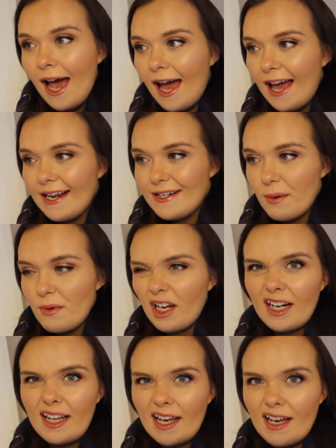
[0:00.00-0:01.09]
and we're
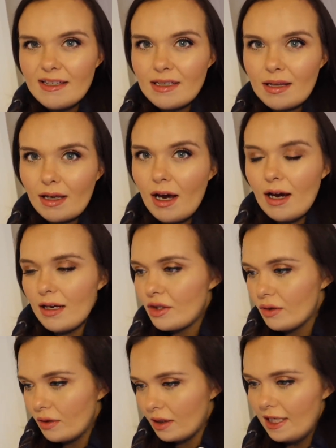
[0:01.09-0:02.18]
going to get into the car
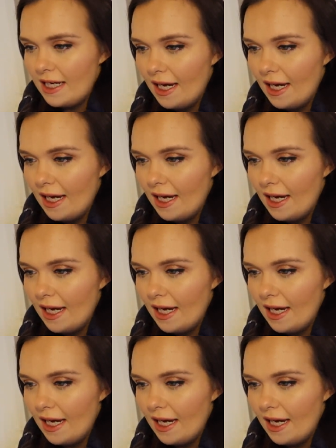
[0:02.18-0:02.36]
shortly